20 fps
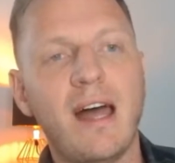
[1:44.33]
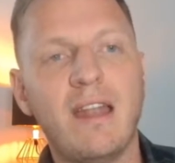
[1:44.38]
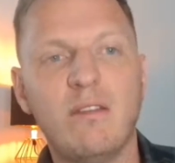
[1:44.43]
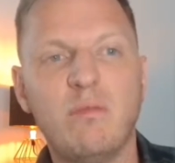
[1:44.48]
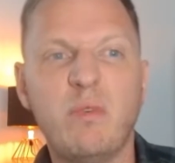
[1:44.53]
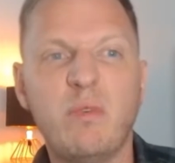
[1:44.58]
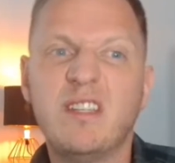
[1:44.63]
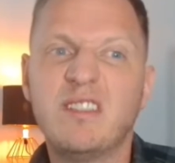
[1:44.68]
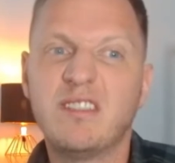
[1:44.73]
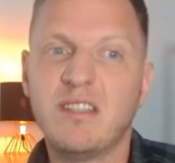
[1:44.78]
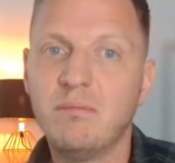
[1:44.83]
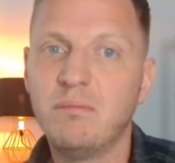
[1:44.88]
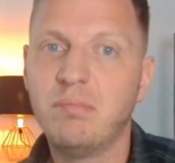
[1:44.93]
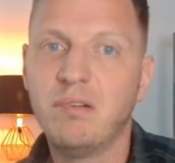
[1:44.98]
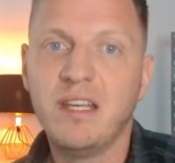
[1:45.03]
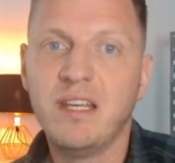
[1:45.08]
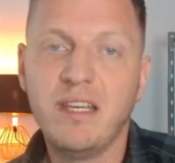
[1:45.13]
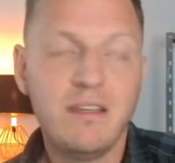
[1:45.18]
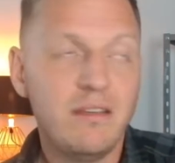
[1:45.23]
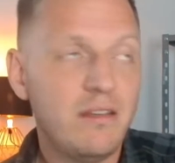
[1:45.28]
And we
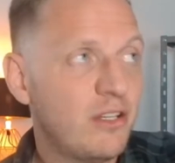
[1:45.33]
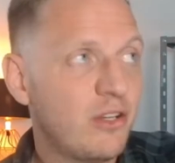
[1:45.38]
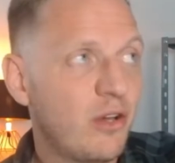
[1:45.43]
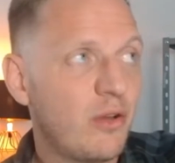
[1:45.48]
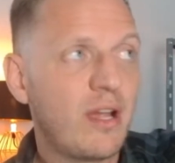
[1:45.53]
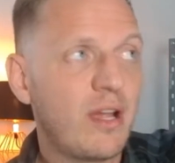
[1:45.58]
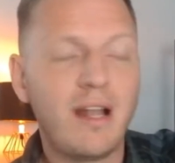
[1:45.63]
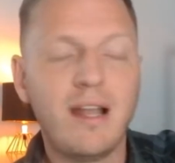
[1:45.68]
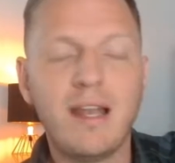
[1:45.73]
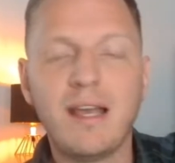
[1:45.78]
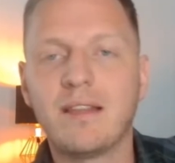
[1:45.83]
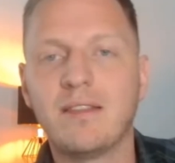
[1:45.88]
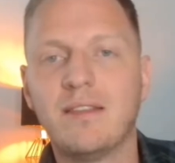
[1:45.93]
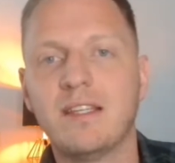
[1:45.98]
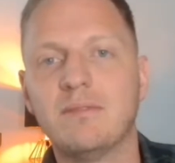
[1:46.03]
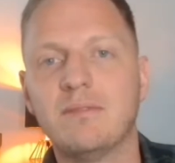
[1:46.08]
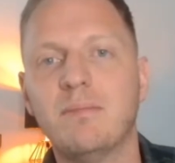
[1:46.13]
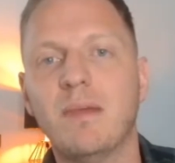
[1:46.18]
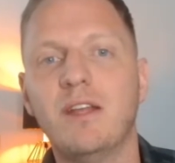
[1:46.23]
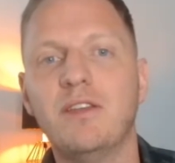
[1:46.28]
simply,
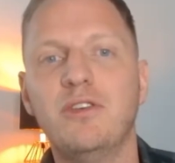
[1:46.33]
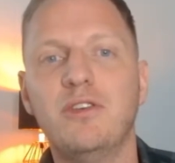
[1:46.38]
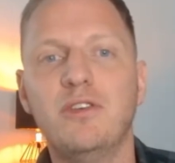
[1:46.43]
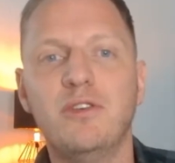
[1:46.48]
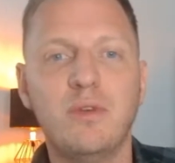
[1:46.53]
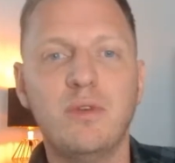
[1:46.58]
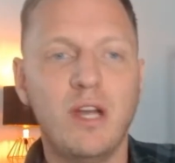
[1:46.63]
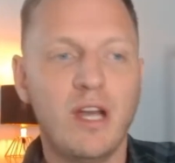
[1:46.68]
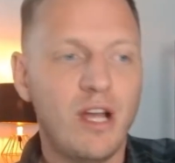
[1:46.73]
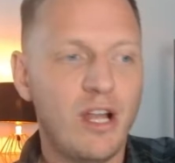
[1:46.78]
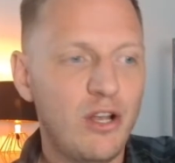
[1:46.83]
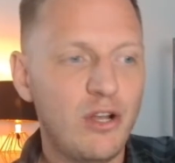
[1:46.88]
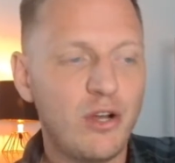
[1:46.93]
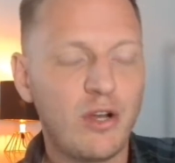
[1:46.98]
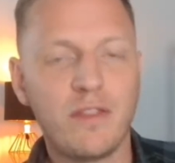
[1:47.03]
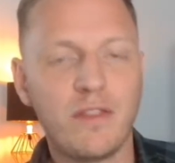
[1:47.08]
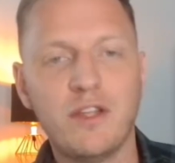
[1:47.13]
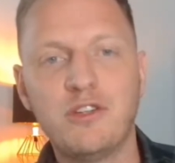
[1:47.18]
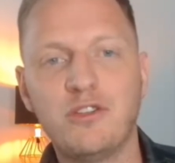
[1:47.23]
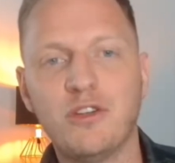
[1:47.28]
click this menu,
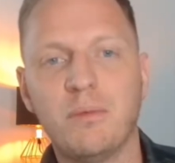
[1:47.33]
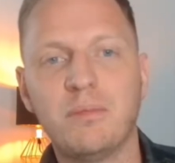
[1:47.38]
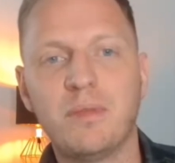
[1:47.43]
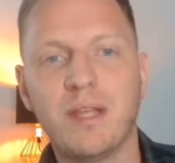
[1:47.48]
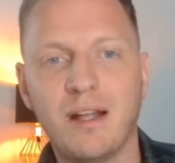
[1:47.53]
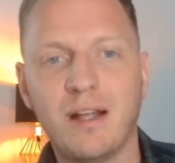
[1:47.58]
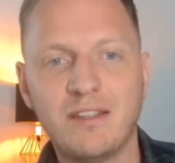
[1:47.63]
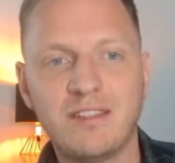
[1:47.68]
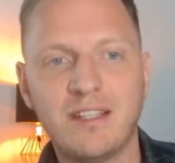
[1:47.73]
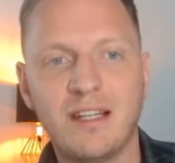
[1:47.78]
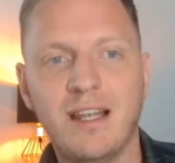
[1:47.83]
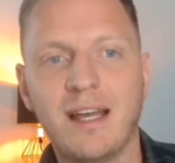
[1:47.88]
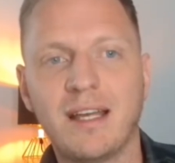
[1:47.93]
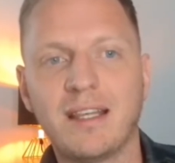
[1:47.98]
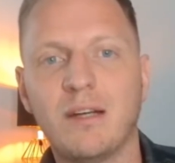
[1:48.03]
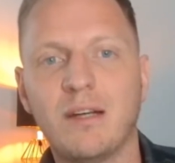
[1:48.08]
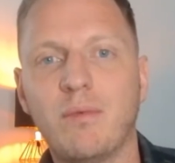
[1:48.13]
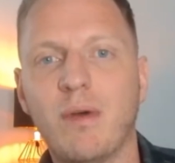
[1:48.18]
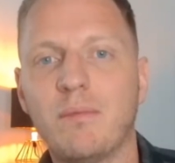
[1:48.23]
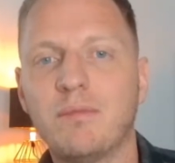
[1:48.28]
look at the drop down,
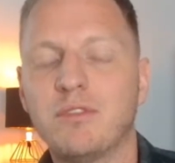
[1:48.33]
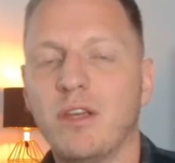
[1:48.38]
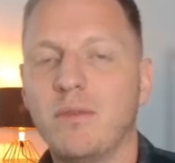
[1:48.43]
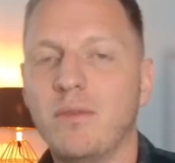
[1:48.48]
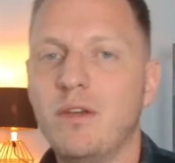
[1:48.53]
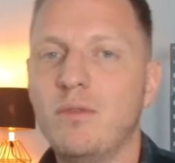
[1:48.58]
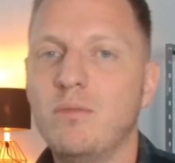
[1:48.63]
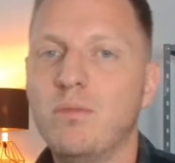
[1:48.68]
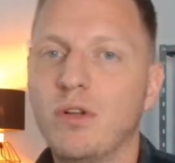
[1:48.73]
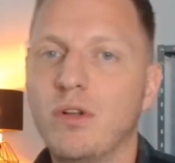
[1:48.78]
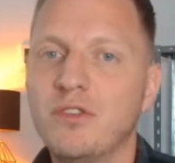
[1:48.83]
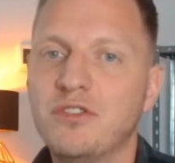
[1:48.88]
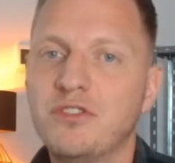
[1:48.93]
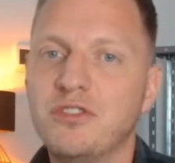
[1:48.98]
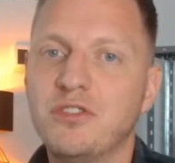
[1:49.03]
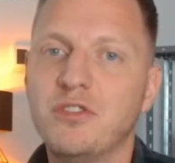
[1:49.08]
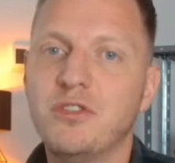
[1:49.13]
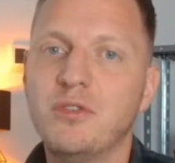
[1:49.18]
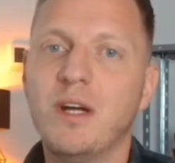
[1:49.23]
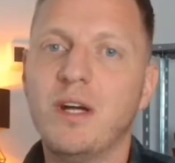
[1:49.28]
select the website we
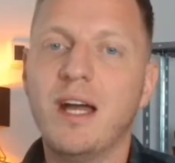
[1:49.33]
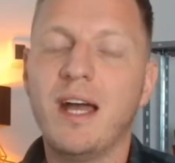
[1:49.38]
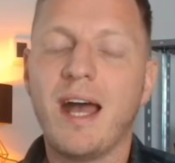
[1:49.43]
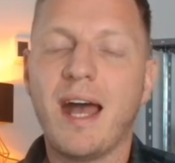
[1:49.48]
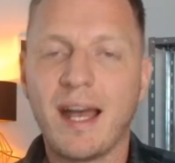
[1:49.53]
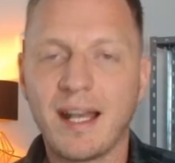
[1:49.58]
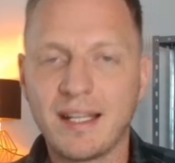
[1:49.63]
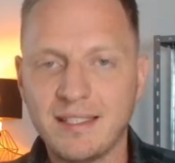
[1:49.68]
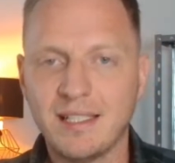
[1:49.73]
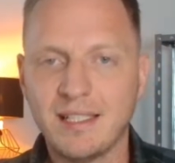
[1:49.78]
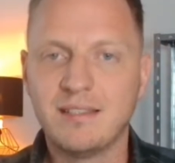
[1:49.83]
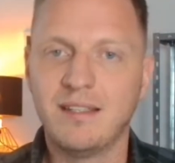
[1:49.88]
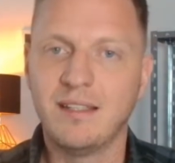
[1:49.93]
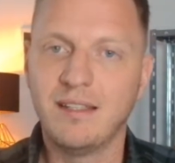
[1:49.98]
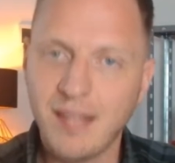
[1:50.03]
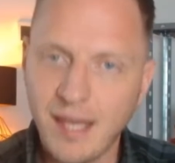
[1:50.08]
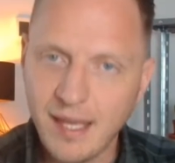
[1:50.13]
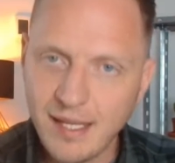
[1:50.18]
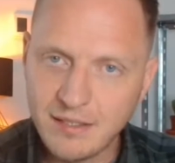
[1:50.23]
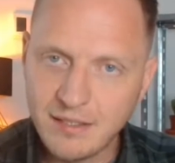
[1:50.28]
want to access
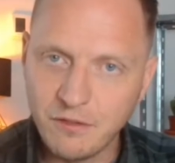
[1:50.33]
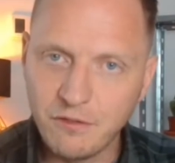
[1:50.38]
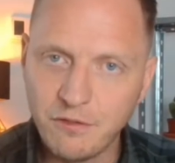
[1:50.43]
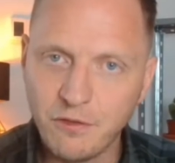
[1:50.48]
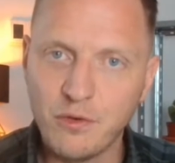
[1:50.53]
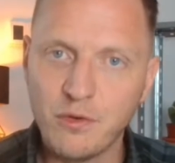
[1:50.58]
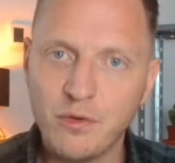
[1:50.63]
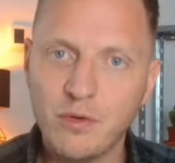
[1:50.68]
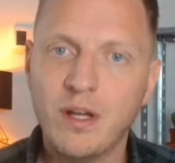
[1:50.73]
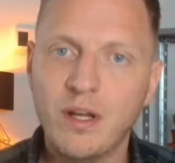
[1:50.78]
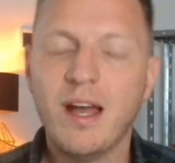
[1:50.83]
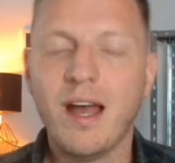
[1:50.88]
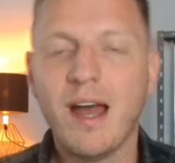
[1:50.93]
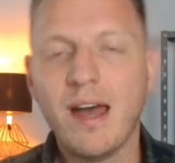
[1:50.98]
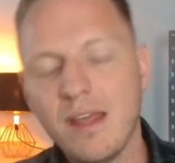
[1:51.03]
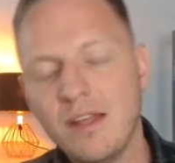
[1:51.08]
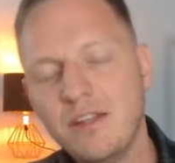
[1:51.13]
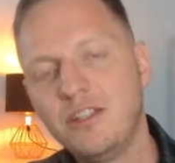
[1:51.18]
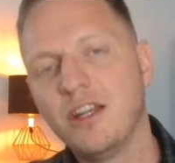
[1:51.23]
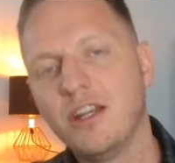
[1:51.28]
the data for,
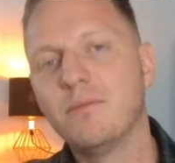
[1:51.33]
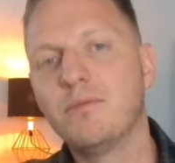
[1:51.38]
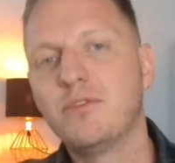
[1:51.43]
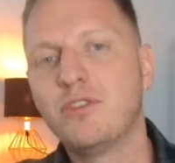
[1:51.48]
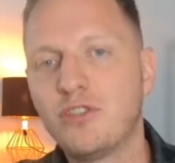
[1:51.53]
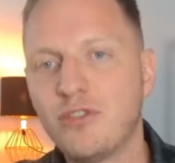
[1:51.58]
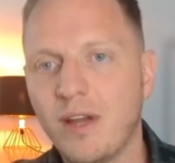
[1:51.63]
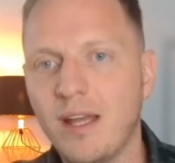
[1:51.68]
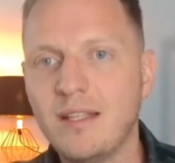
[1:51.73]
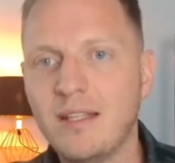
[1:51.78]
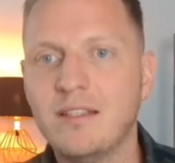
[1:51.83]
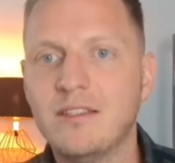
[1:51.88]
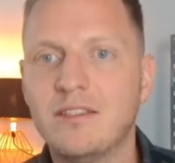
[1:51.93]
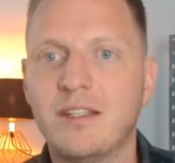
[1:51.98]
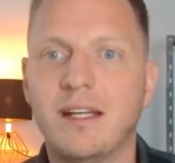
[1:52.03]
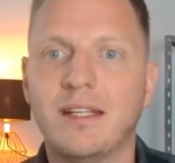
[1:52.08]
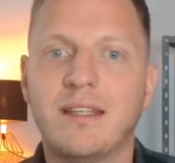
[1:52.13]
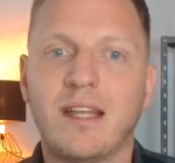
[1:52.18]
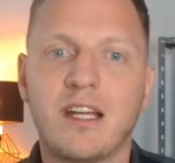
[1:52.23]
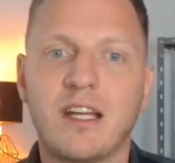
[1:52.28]
and then jump straight
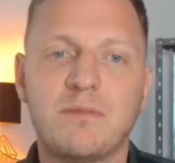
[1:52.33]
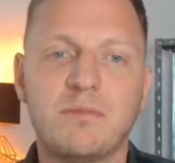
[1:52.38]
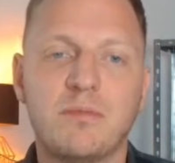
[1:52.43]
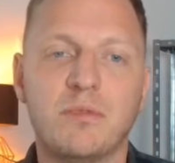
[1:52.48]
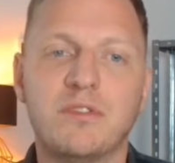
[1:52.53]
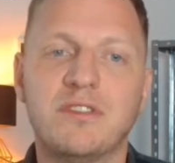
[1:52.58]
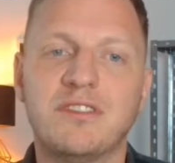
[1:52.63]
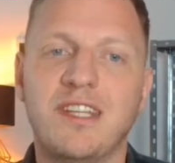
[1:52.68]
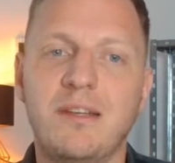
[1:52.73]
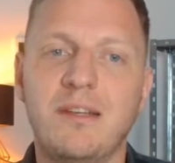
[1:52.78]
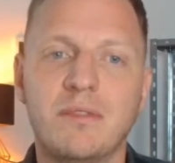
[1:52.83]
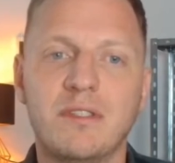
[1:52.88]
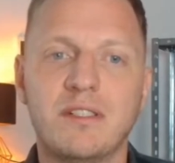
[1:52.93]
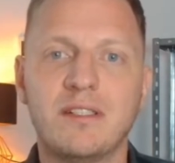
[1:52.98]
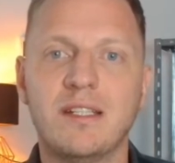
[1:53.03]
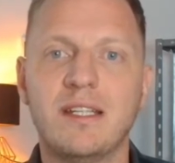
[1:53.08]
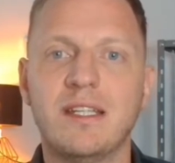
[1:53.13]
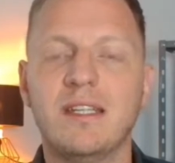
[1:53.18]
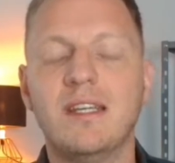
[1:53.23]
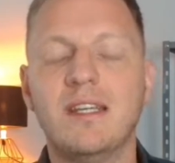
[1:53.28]
into that dashboard
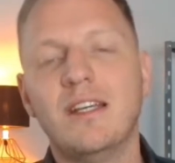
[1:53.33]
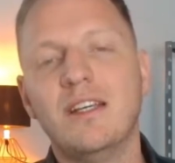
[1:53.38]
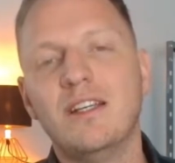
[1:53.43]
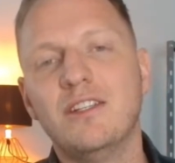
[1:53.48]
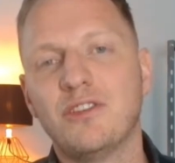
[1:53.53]
seamlessly.